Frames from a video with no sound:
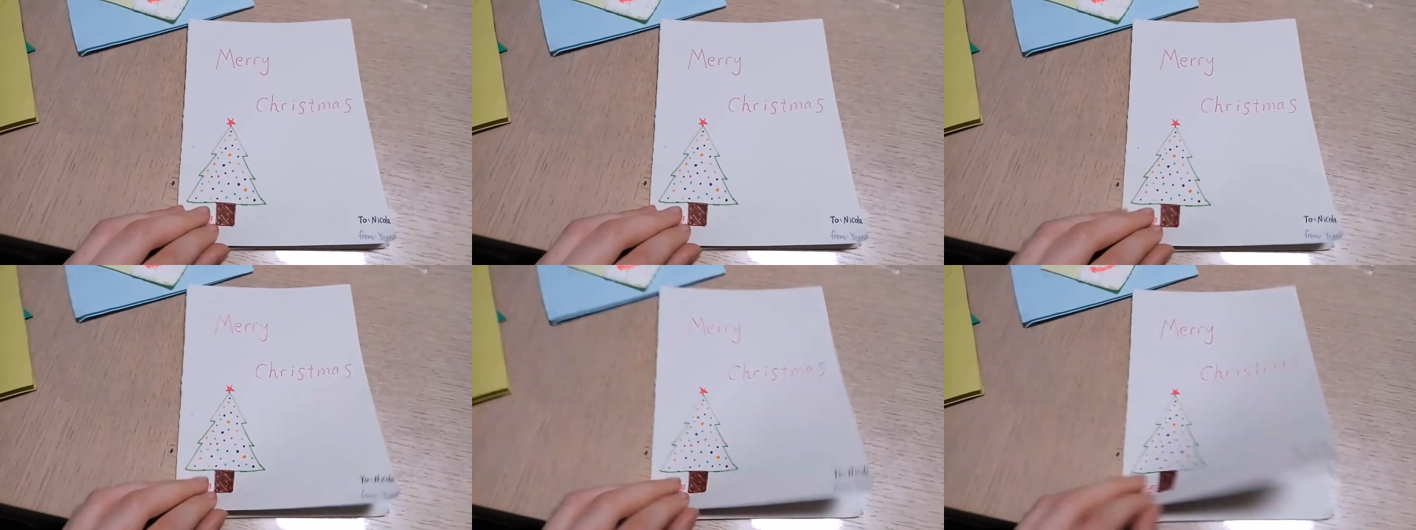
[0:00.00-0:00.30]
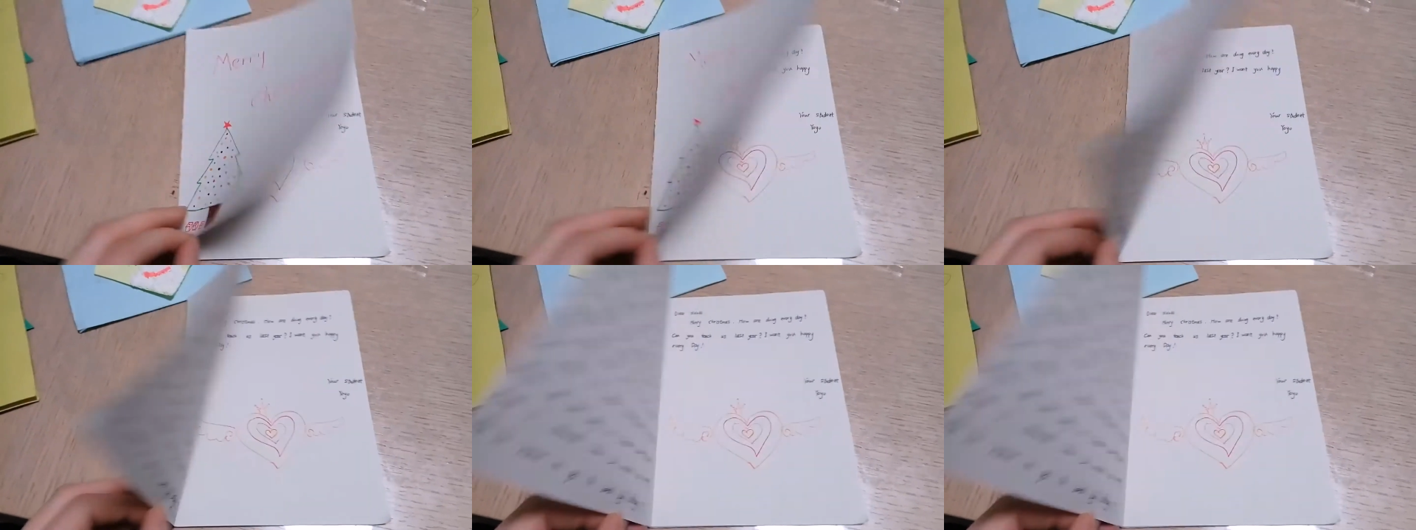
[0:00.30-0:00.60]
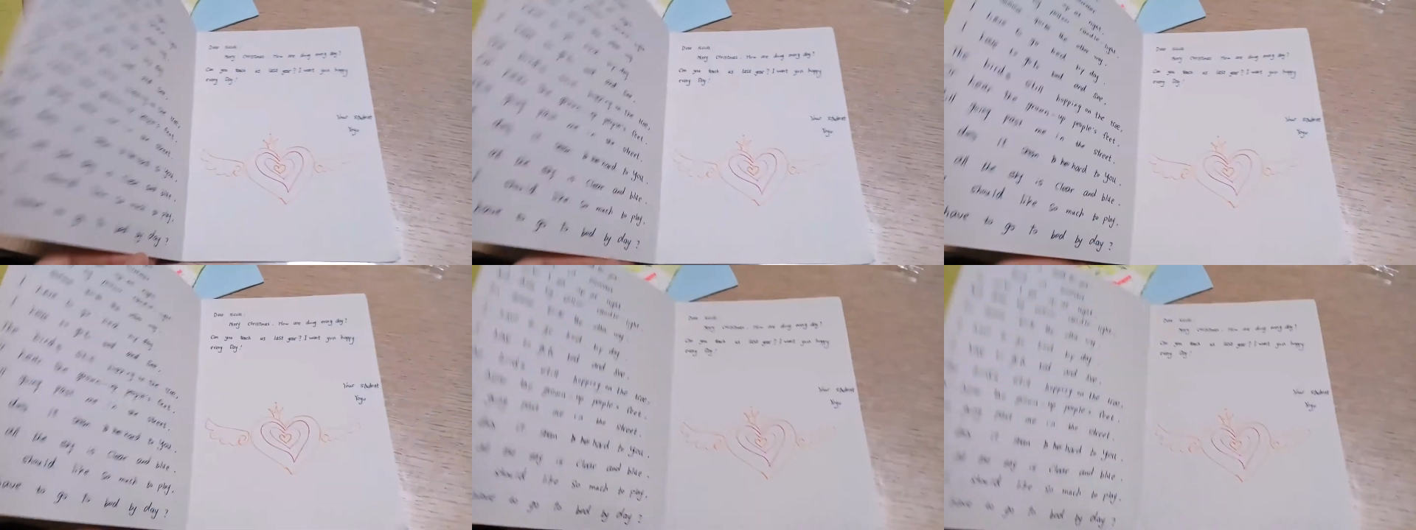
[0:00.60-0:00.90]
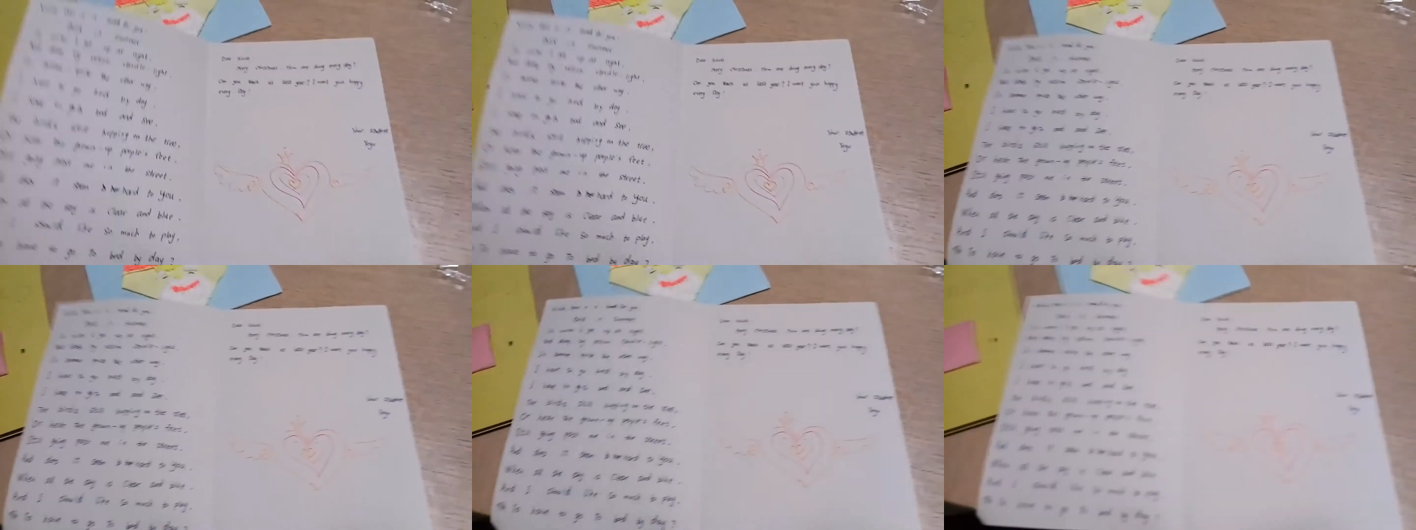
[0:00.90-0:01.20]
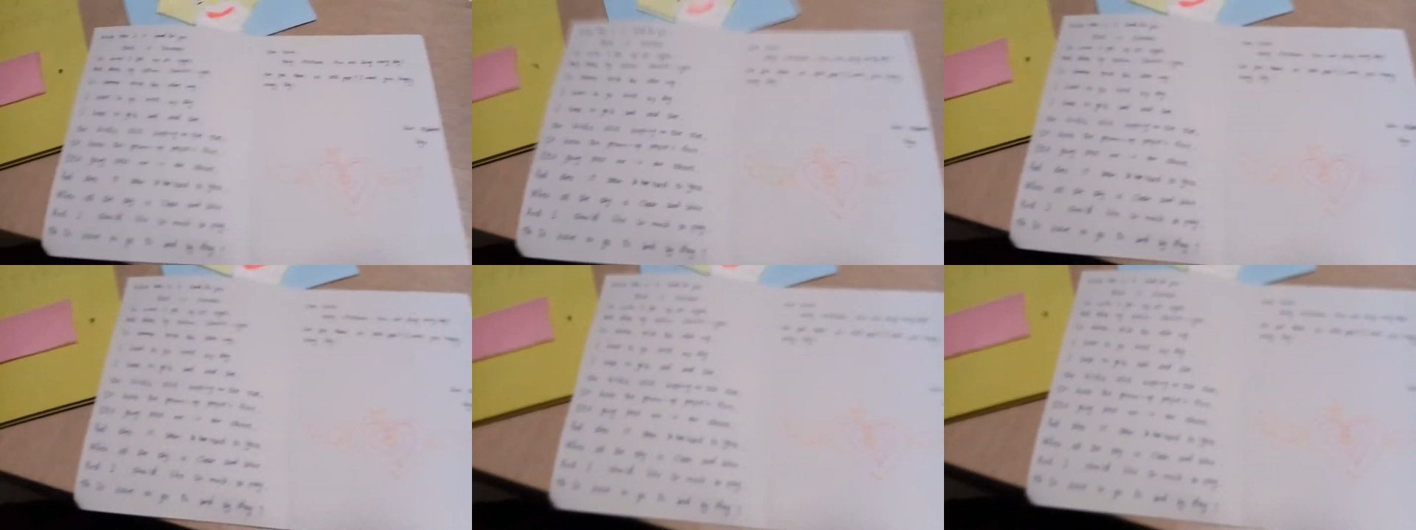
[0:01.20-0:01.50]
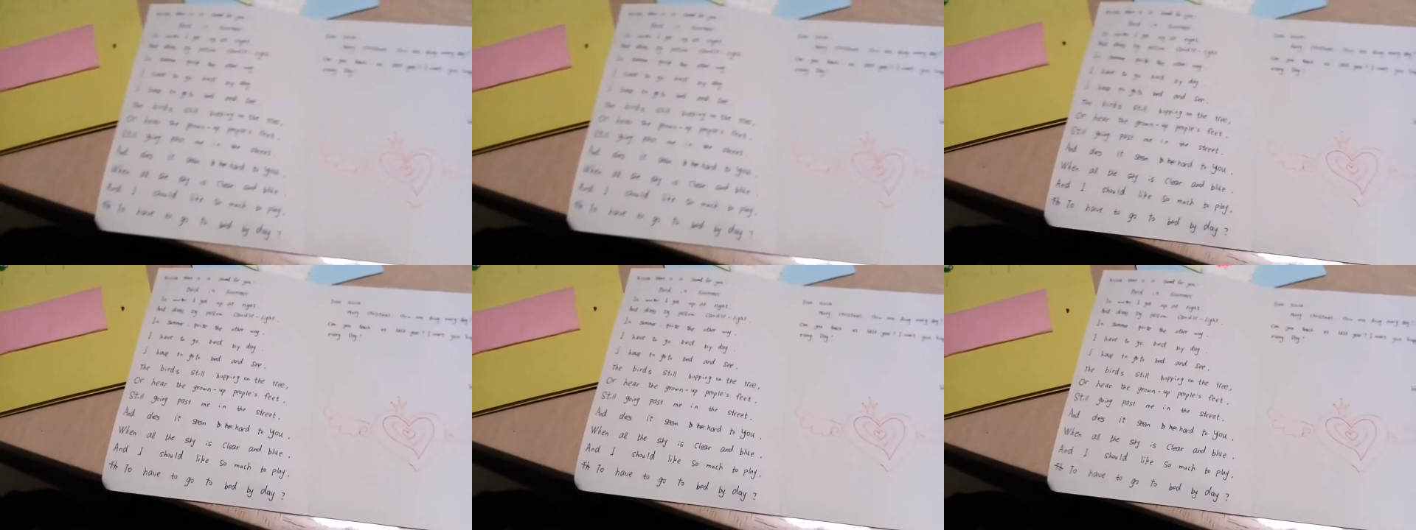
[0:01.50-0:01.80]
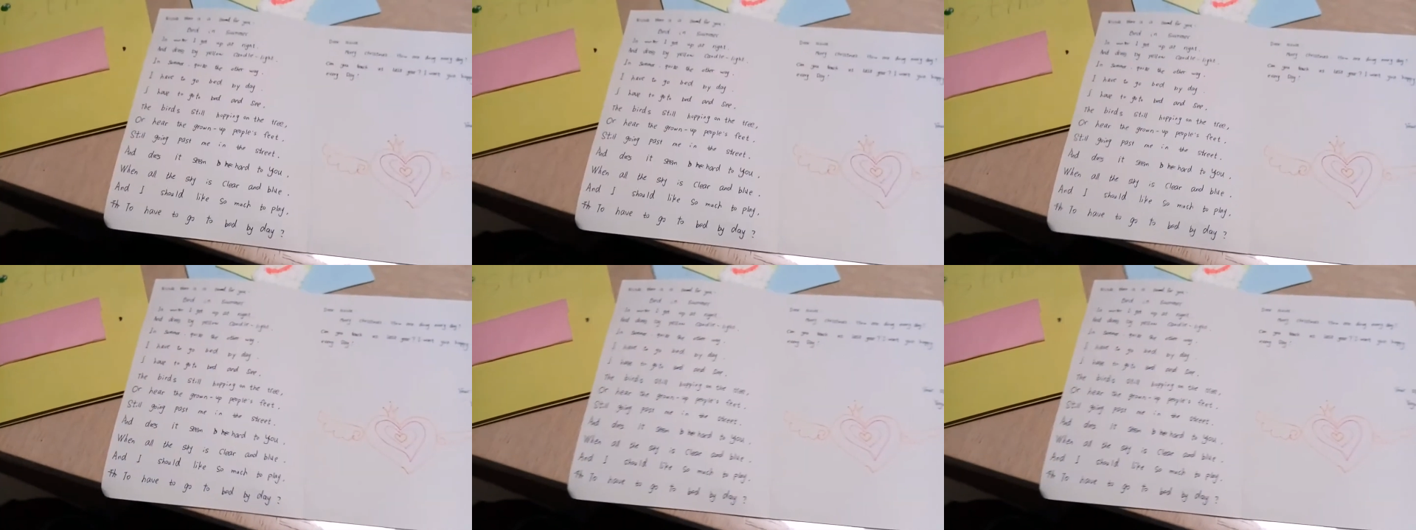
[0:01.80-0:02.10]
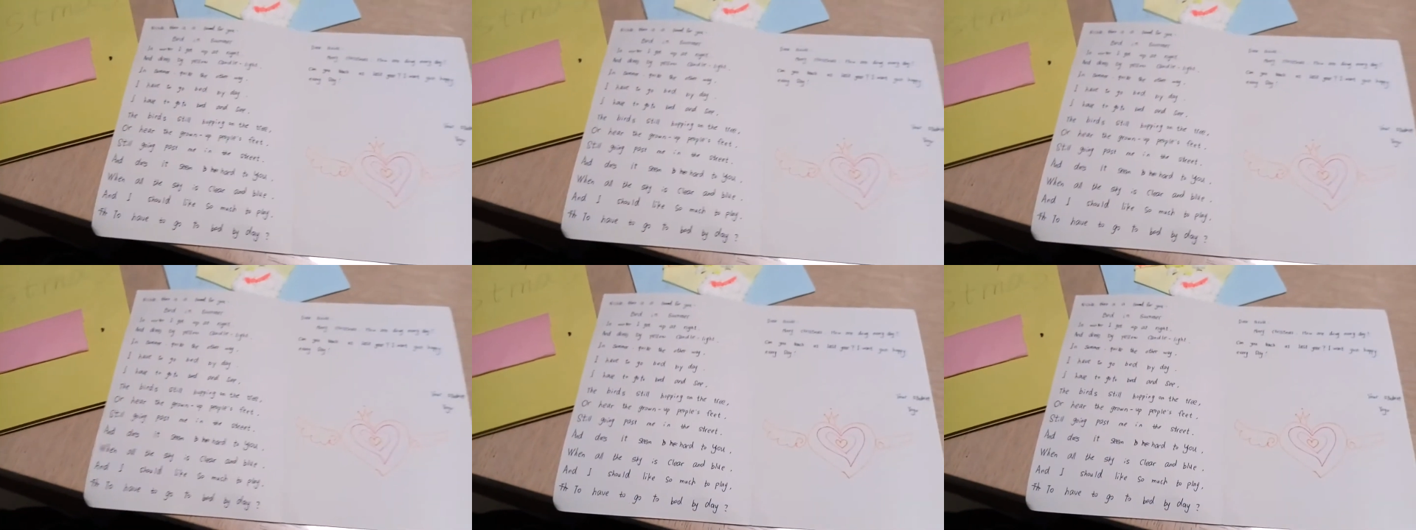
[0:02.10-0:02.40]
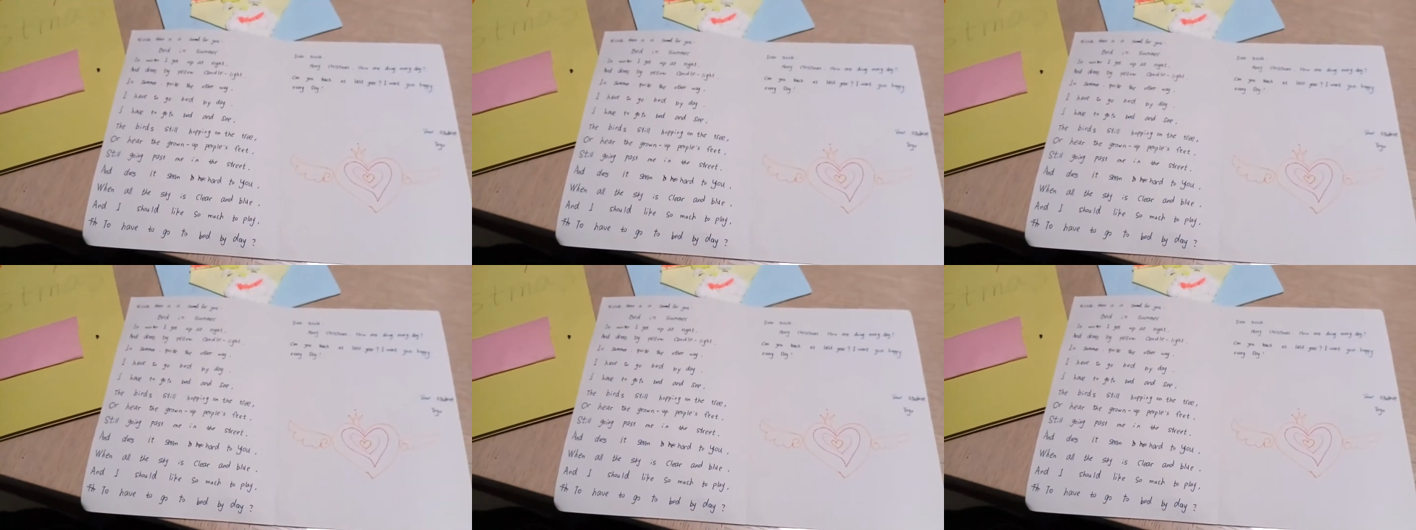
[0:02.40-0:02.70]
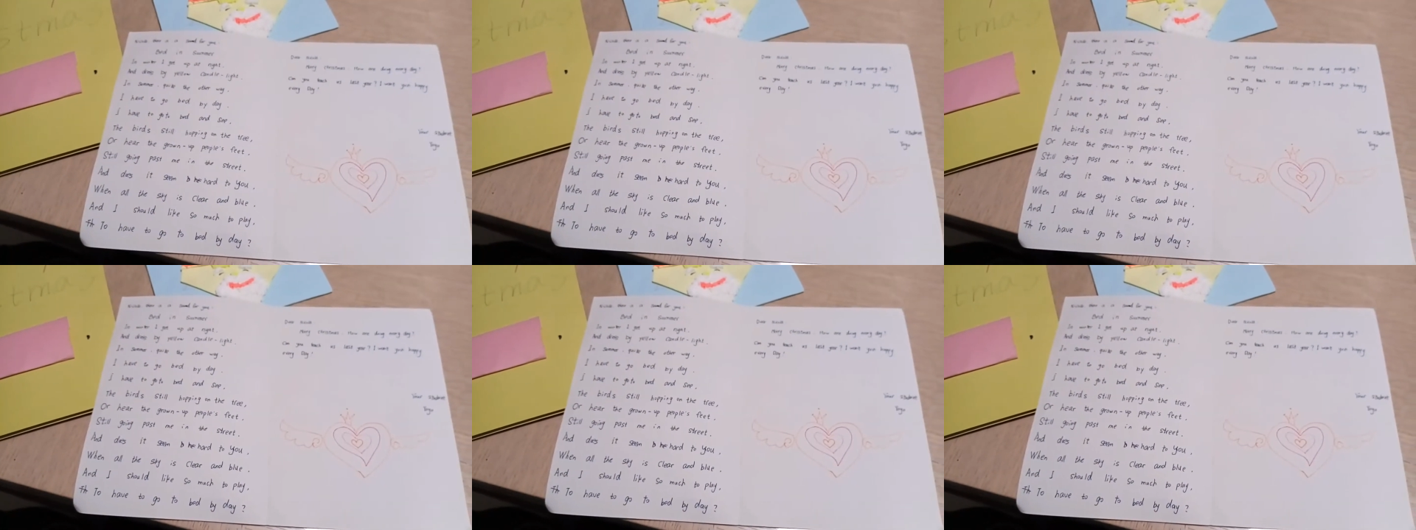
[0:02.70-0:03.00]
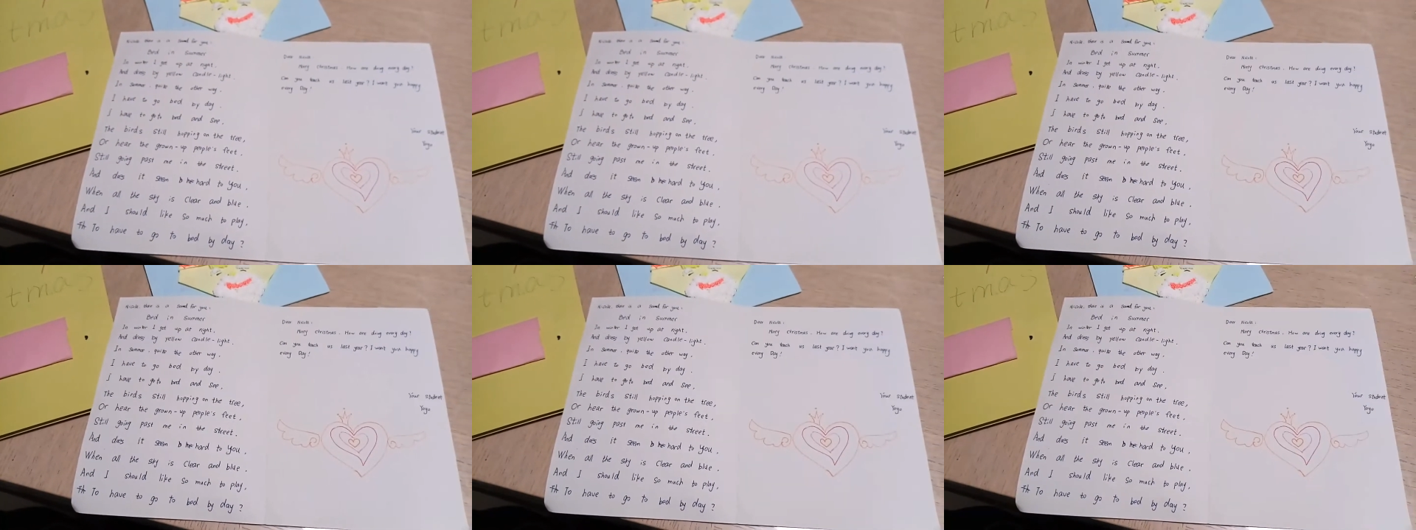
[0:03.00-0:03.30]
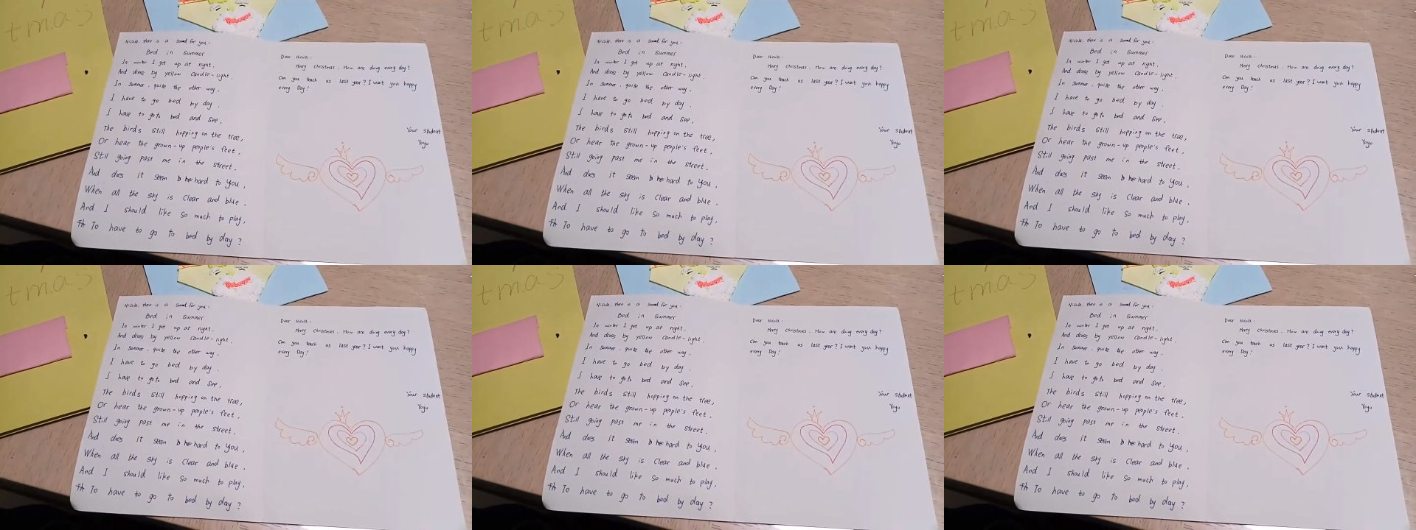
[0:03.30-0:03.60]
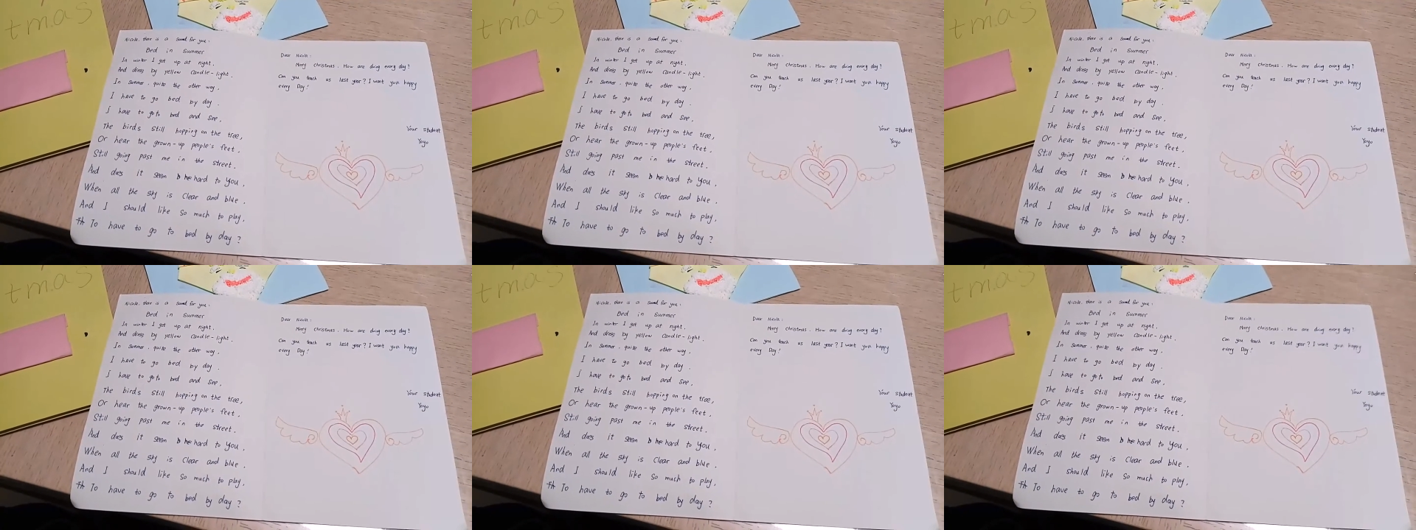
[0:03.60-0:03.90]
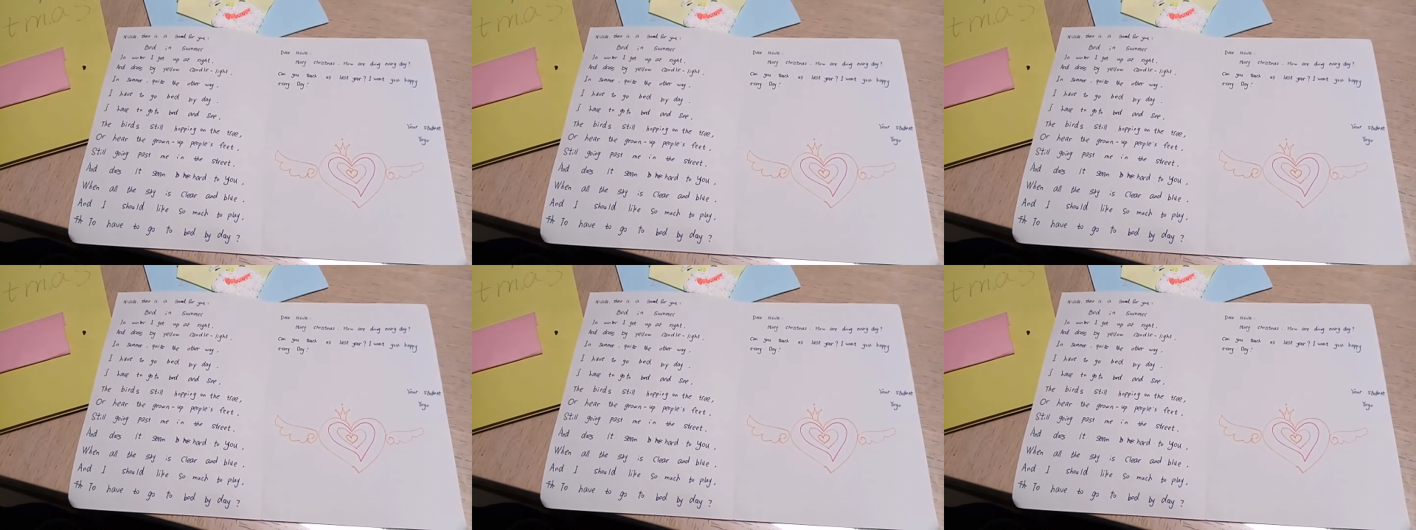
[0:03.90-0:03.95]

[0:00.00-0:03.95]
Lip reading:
No face is visible, so there are no lips to read.